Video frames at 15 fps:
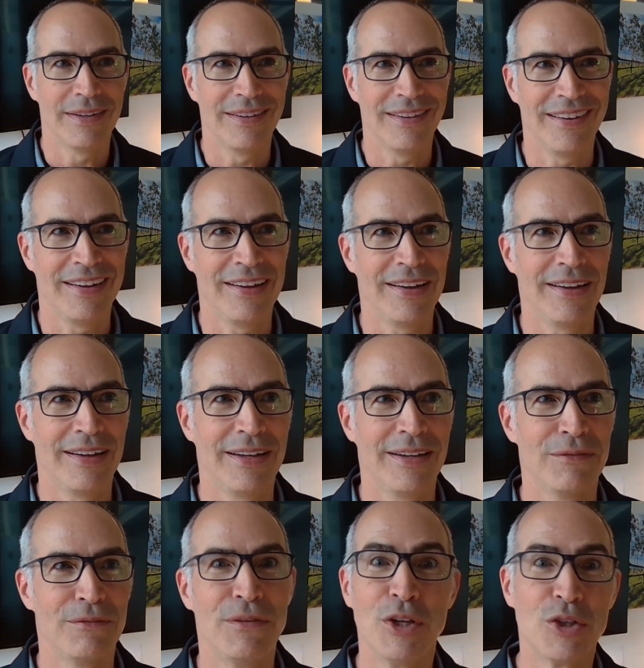a
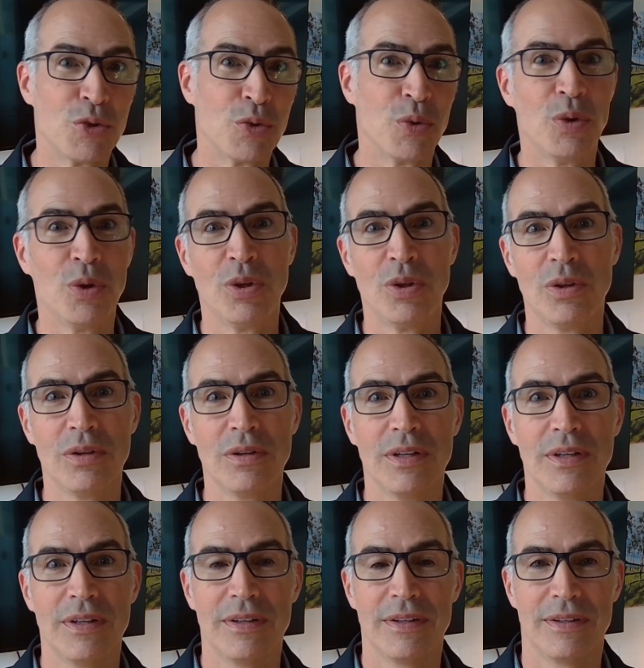visual
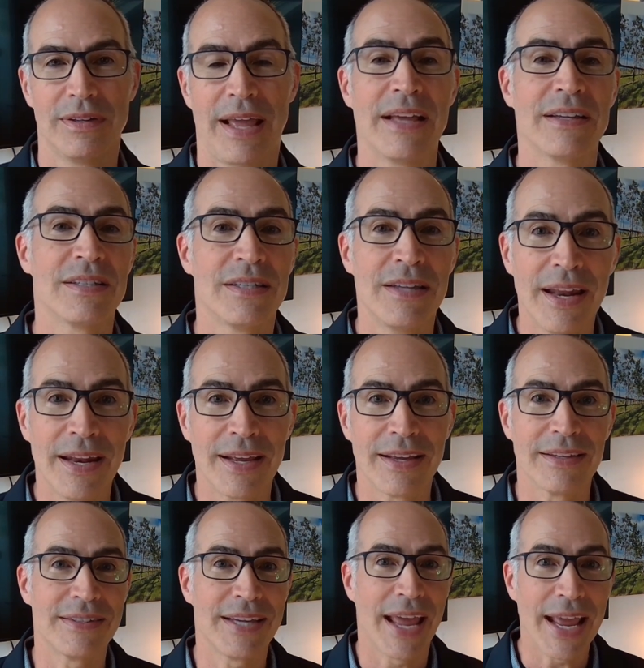
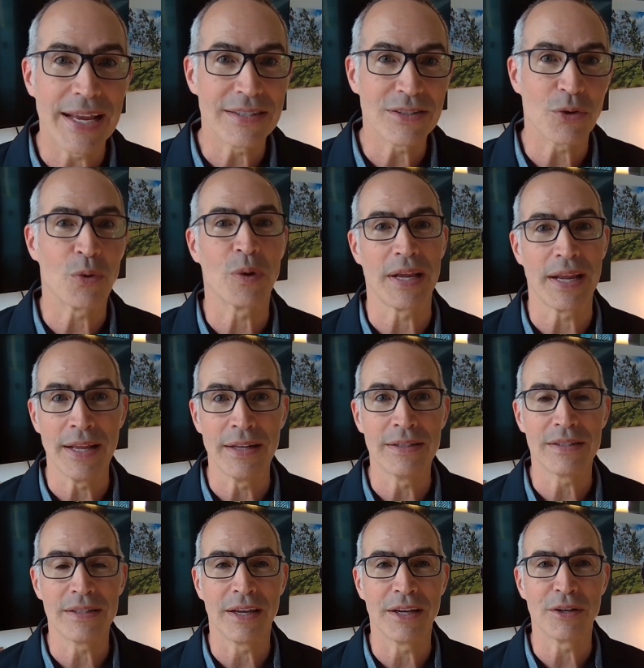aesthetic taste or
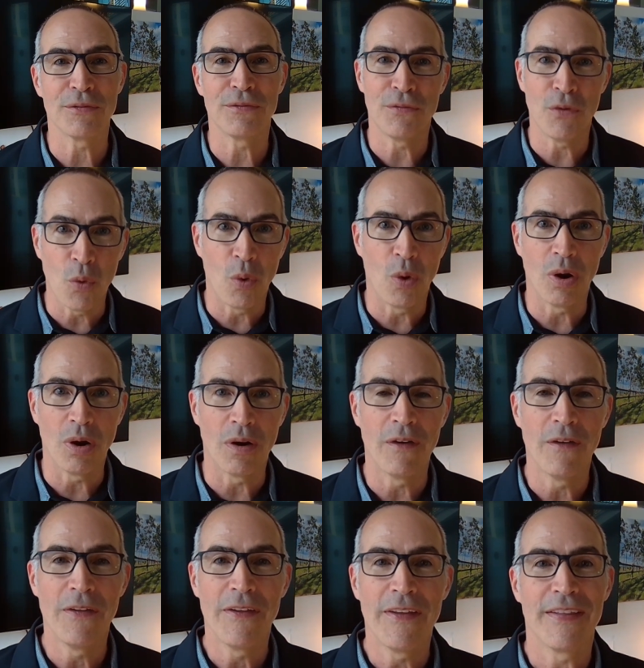instinct for
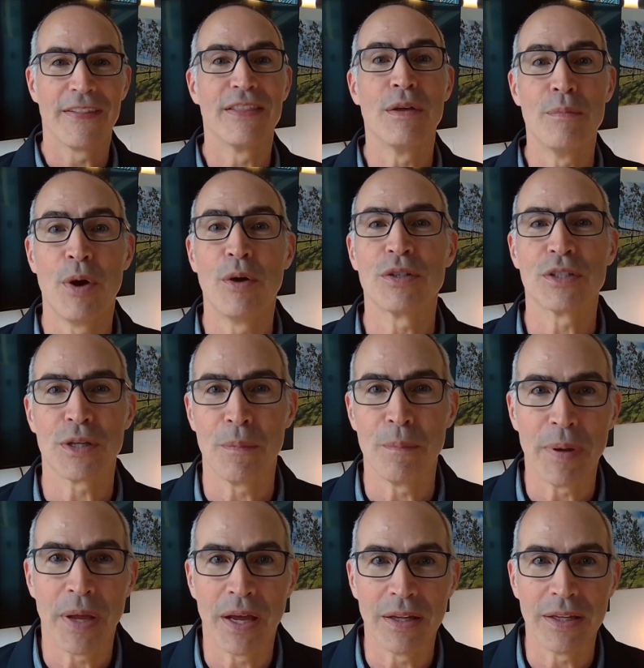the most
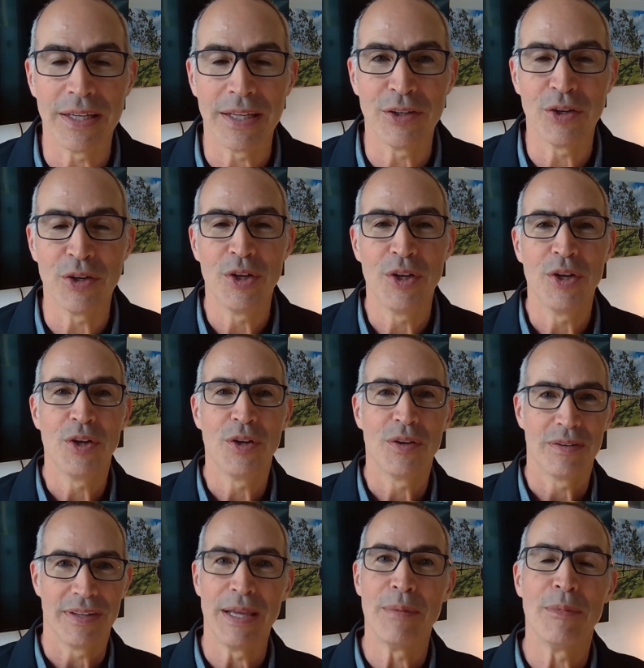compelling
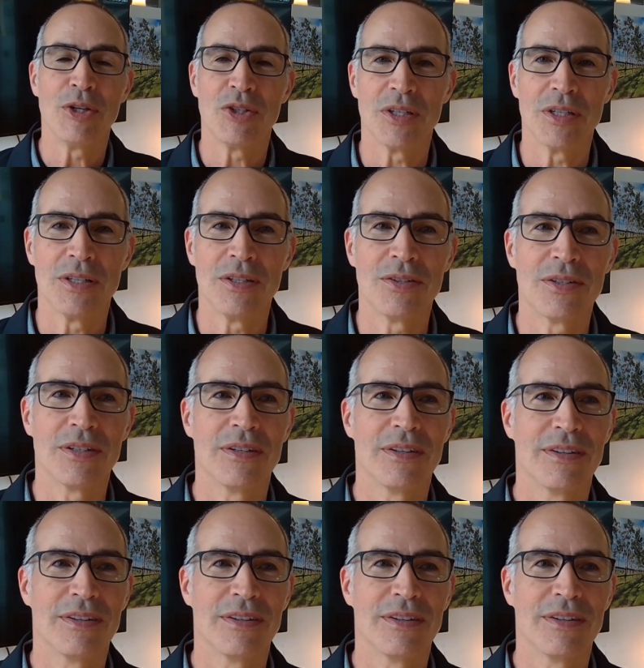images,